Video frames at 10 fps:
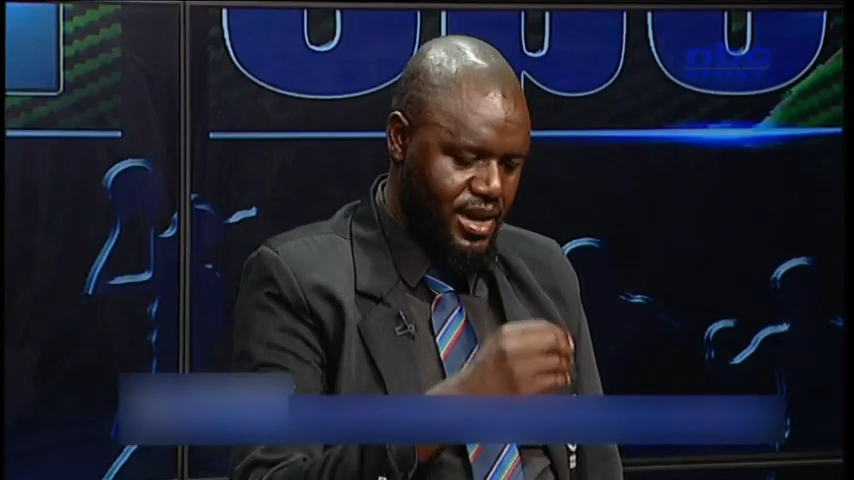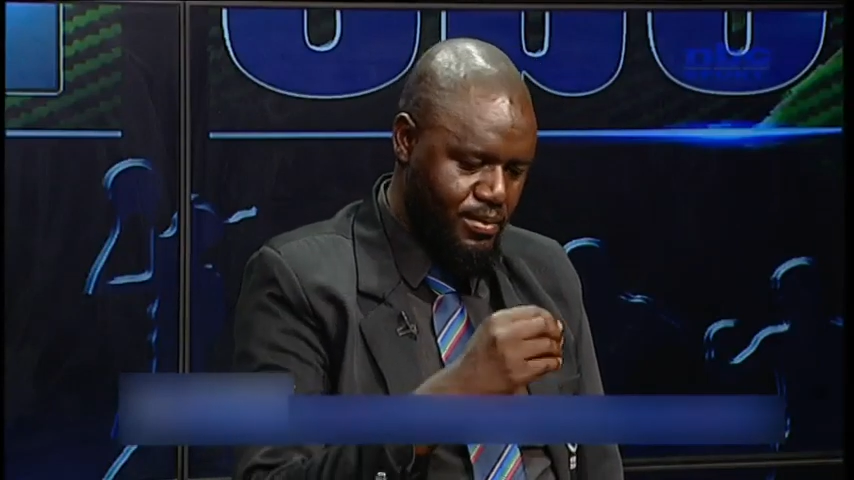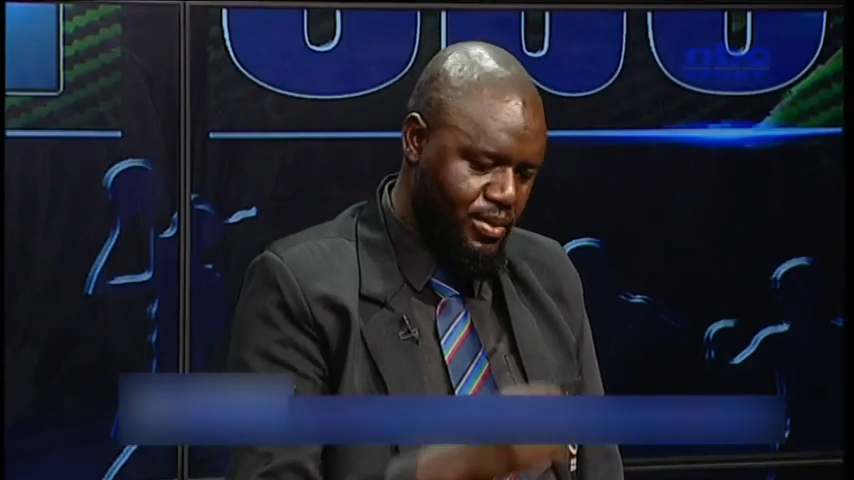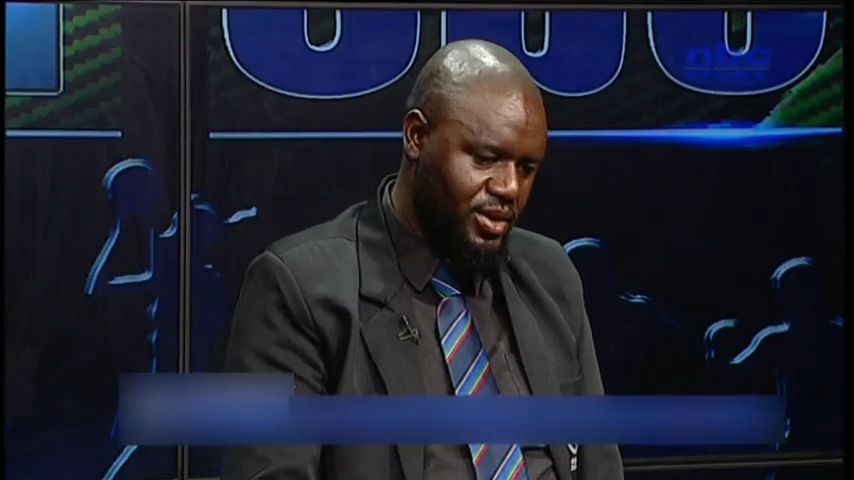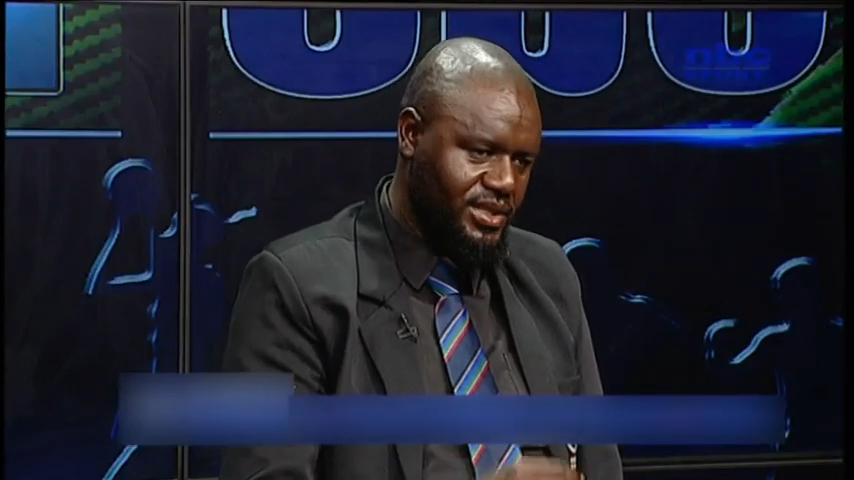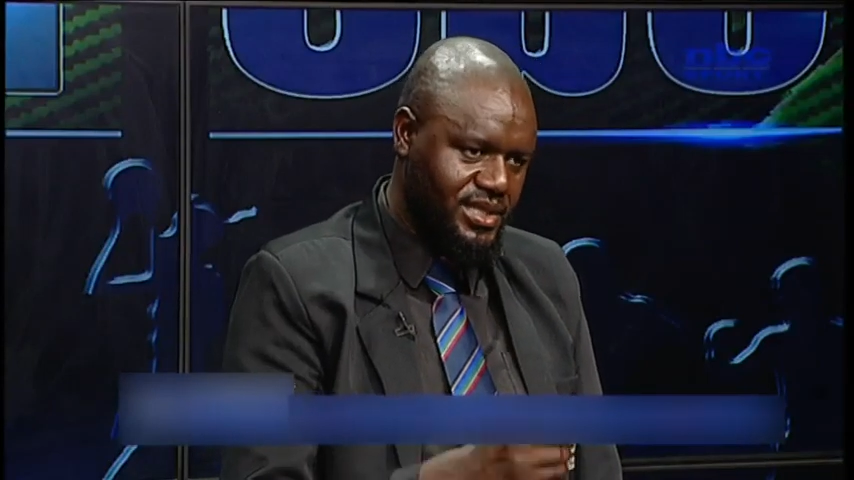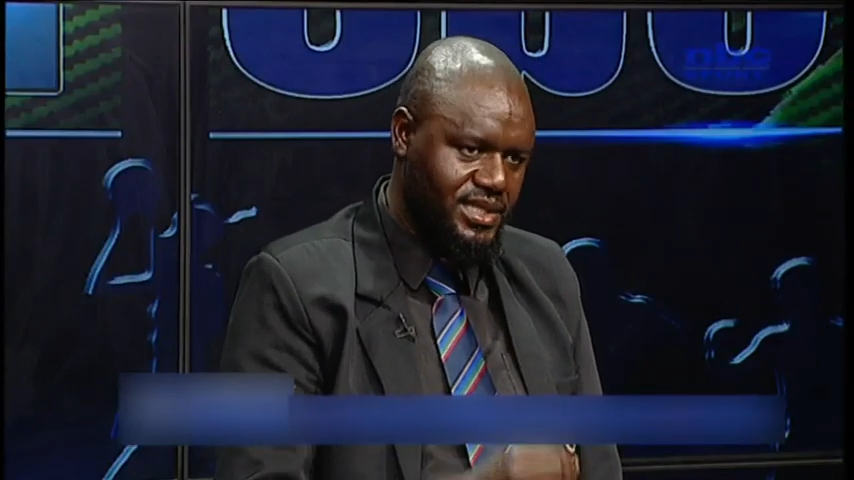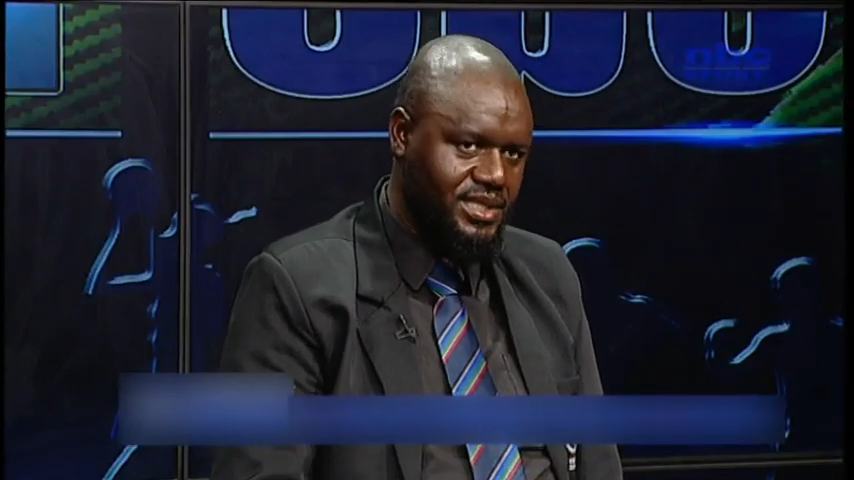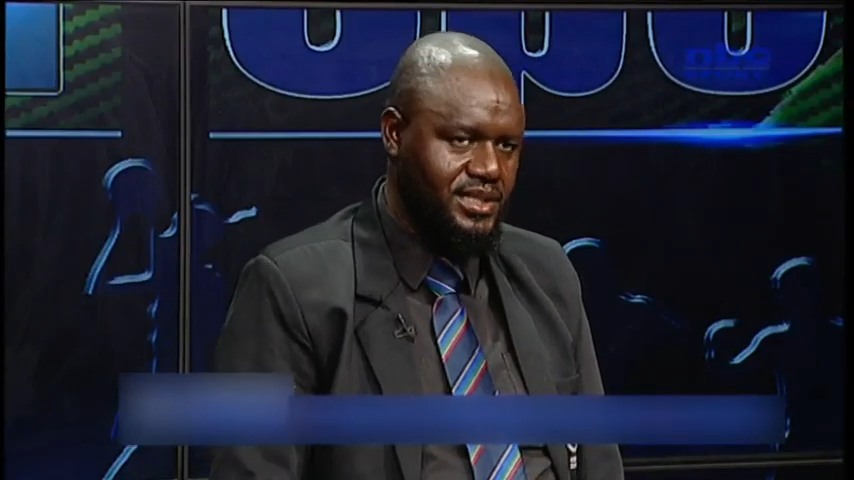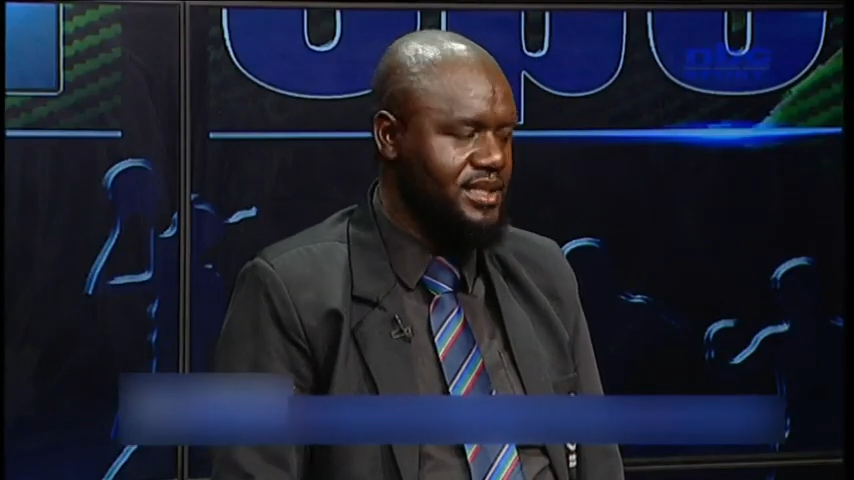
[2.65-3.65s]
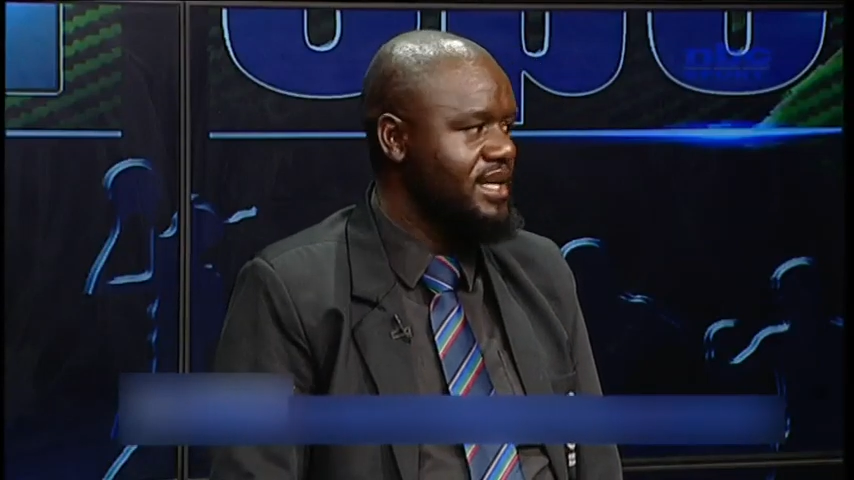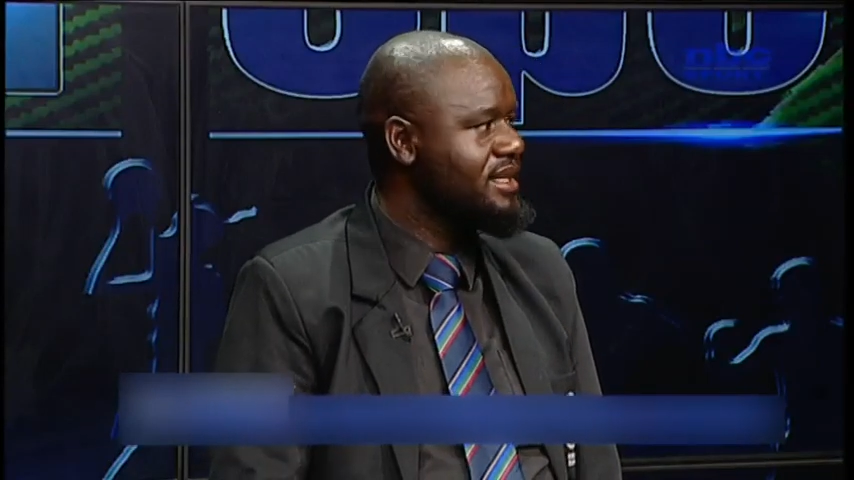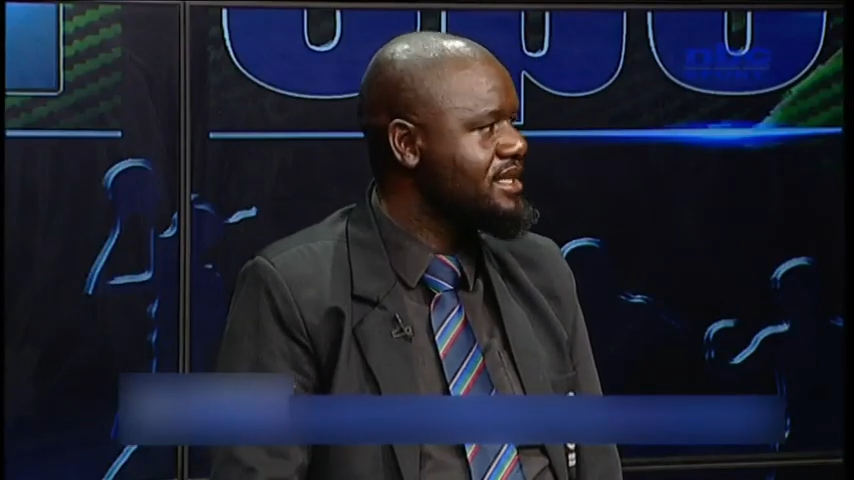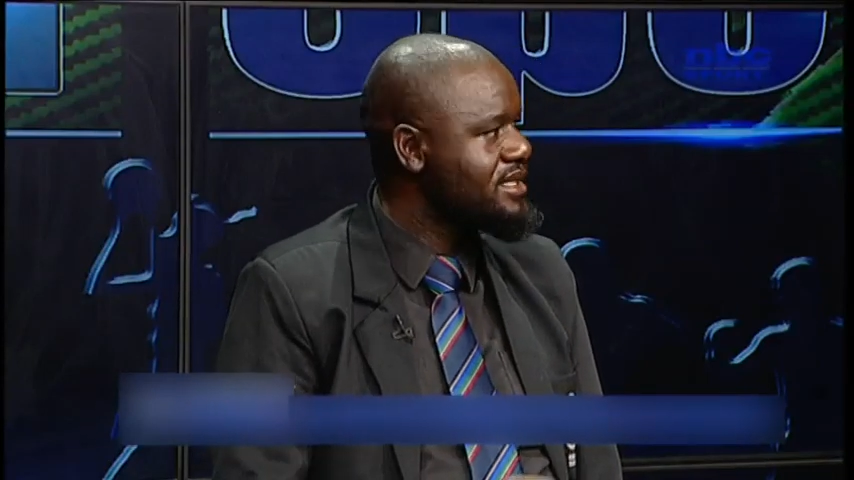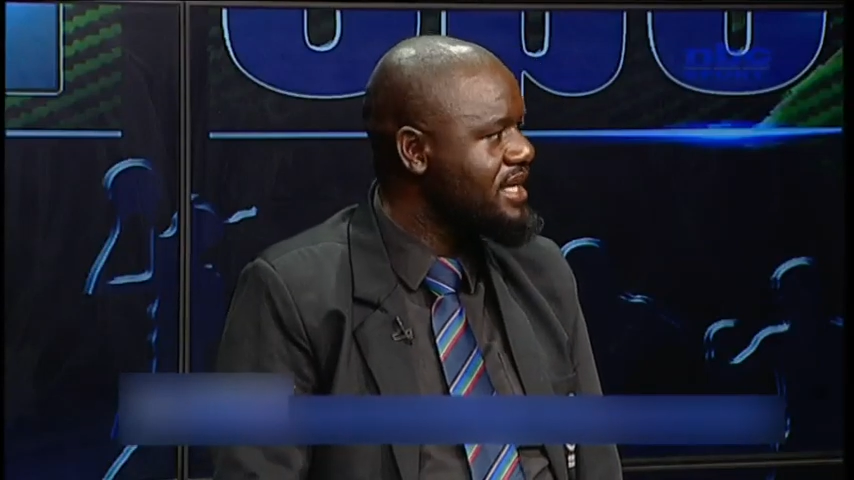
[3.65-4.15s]
a board decision
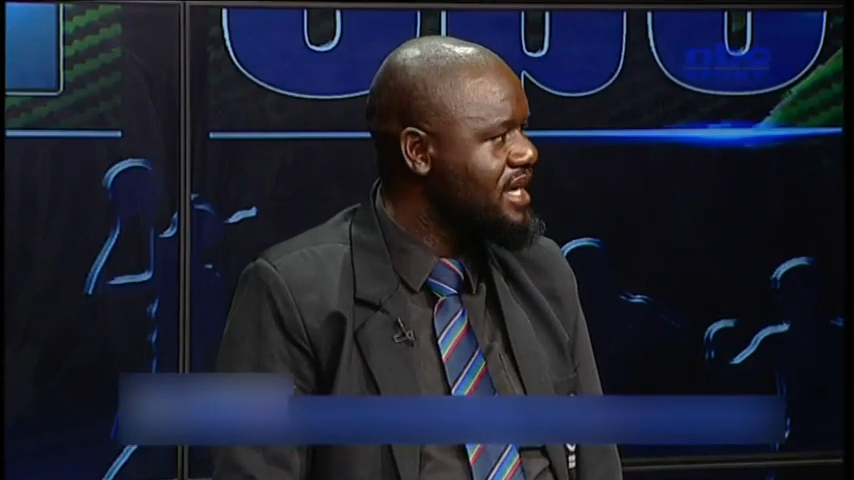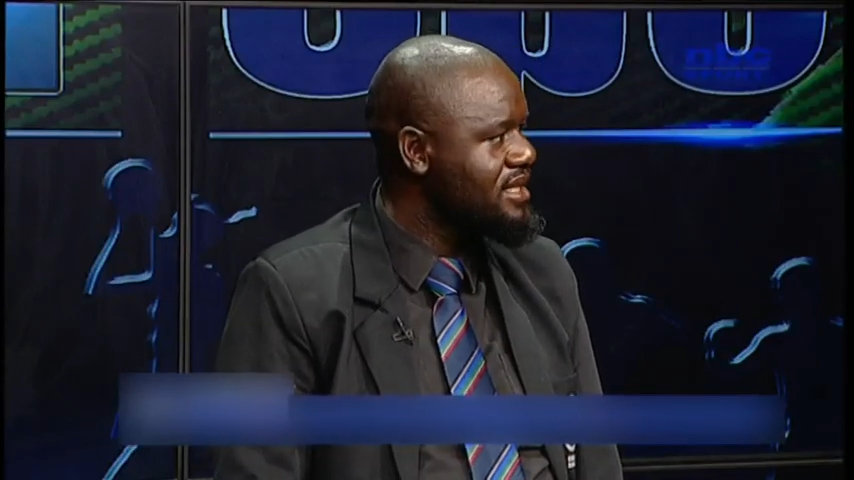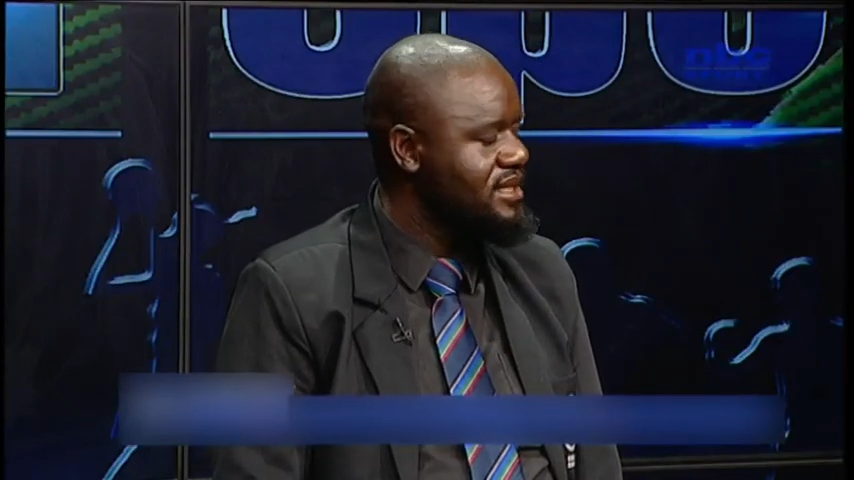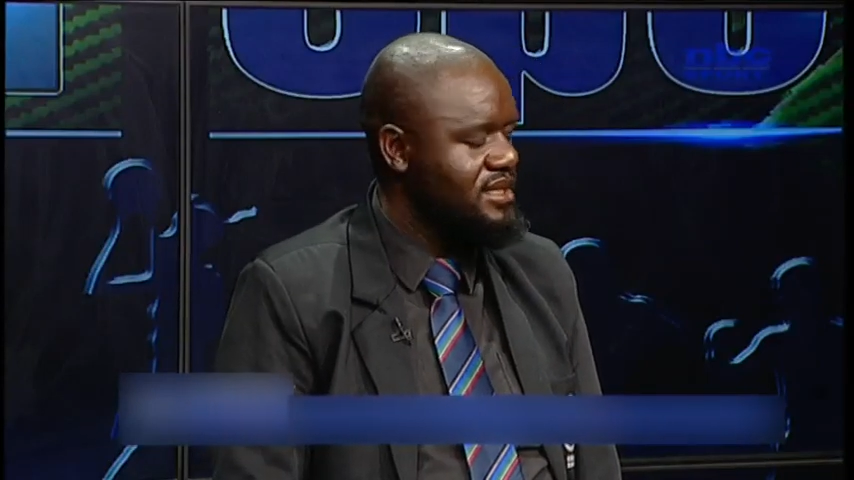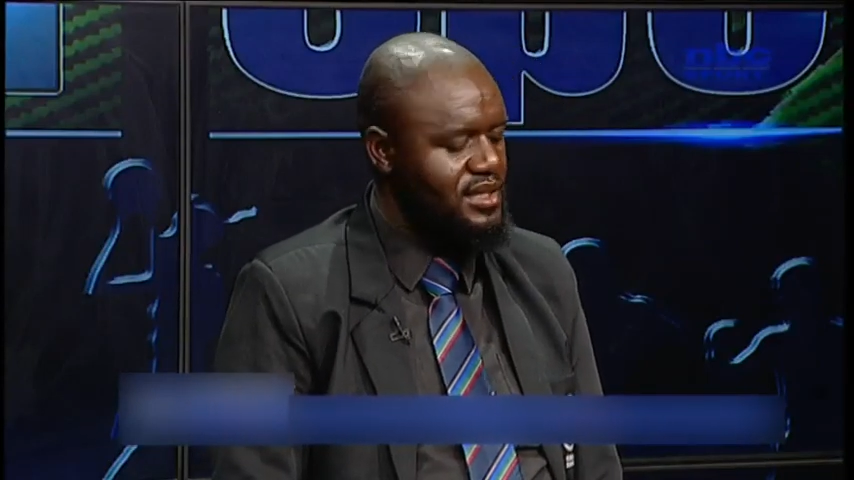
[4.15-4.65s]
and decide